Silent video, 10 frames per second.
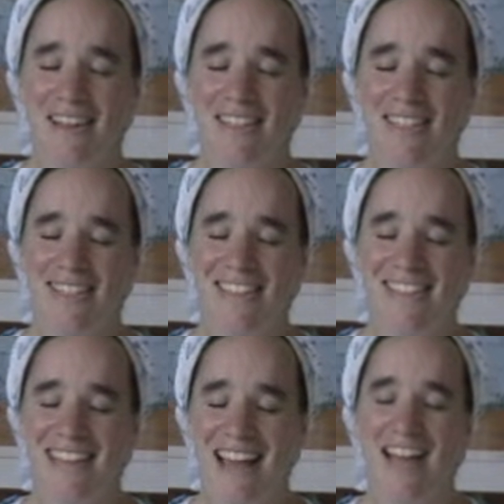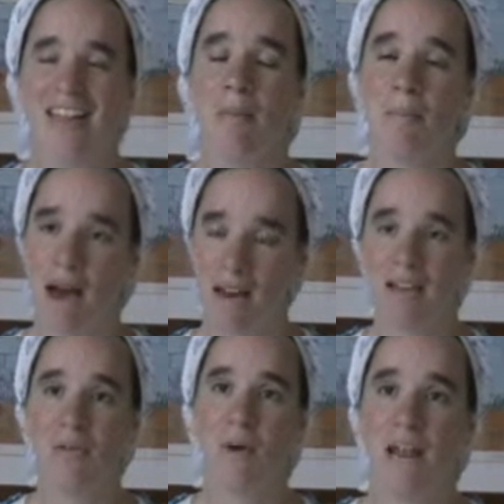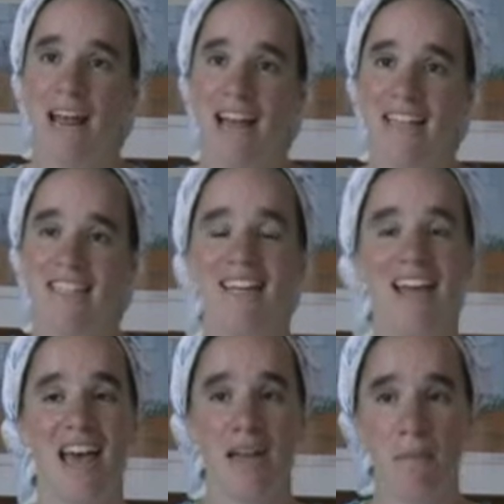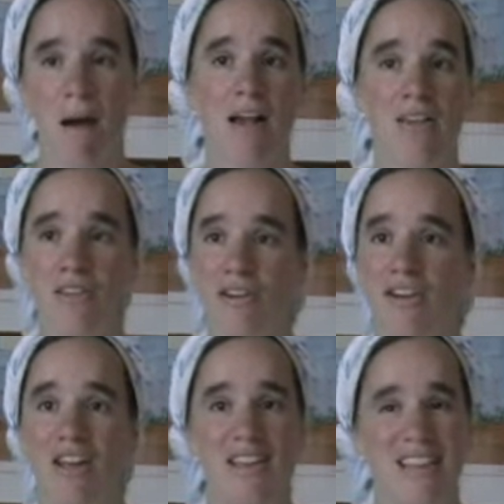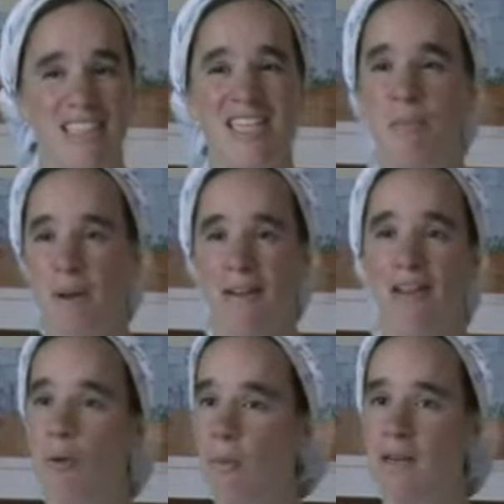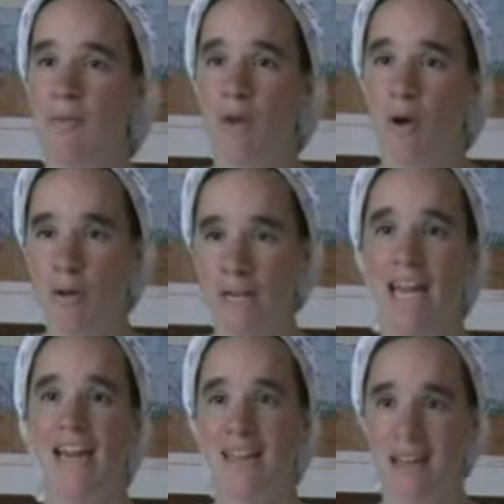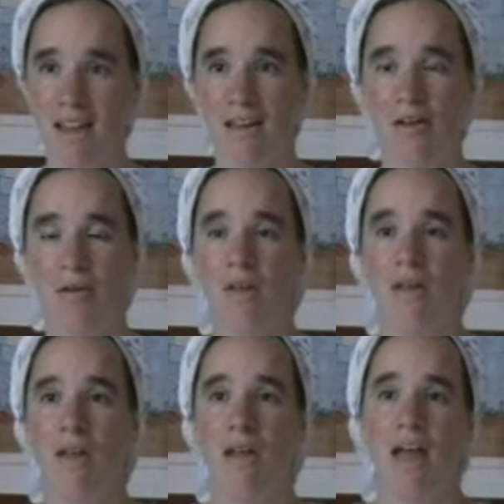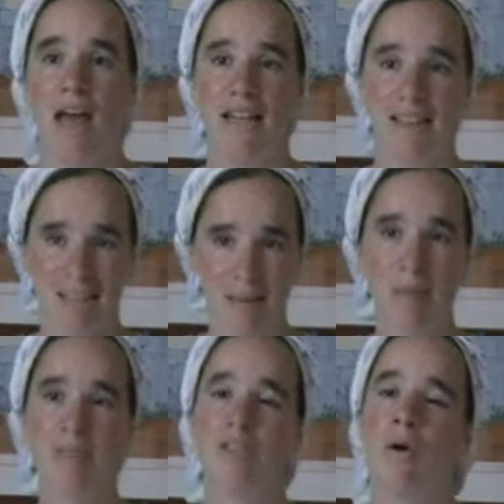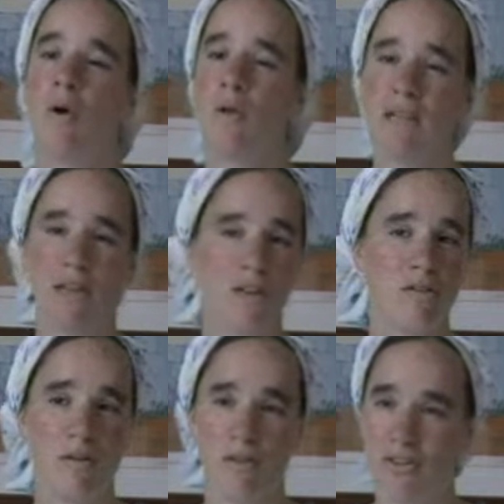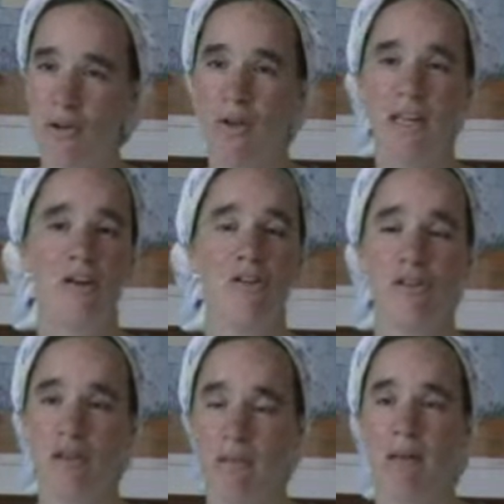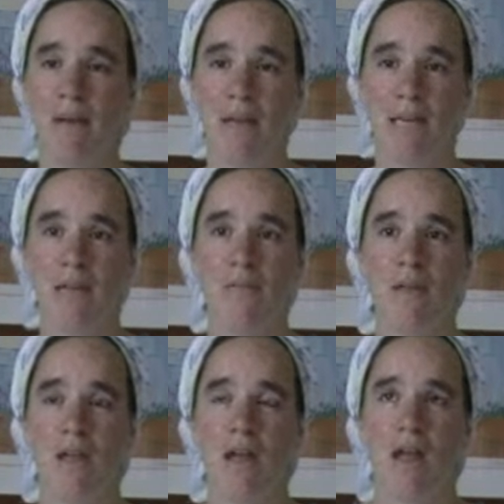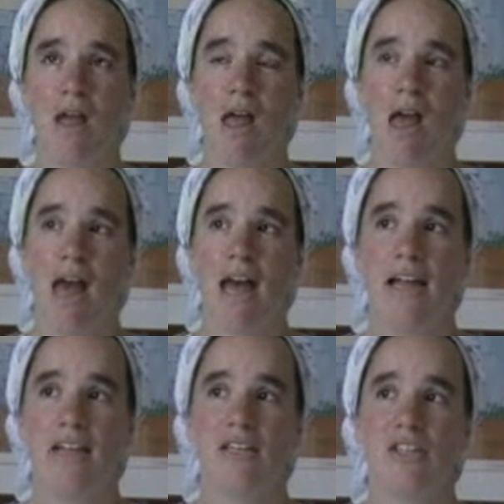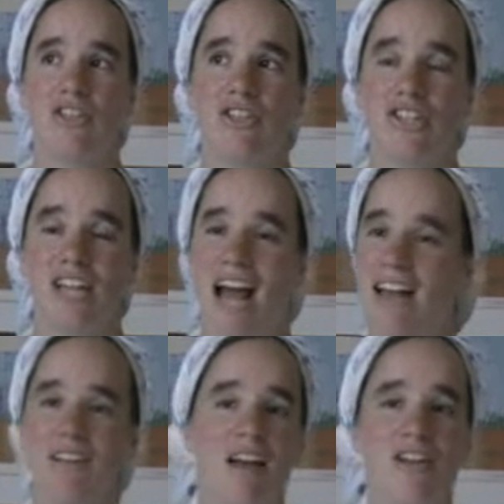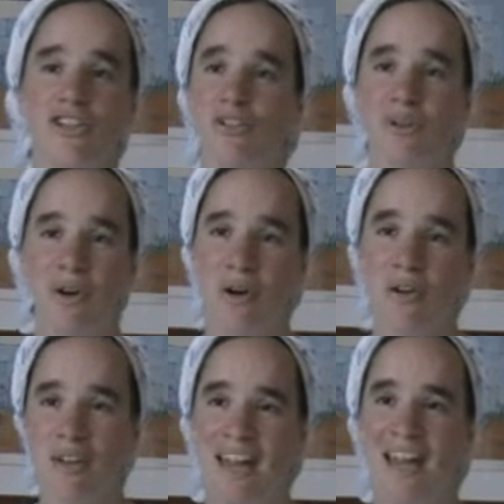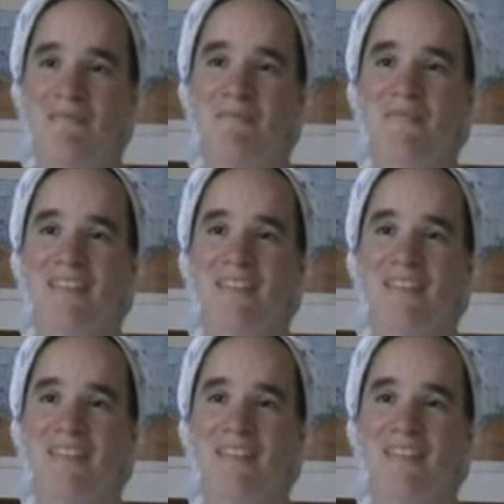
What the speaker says: she has a bottle in one hand and a mopser that she's barely opened up the whole day in the other. And at the same time, she's holding her screaming baby, and she hasn't gone to shul the whole day,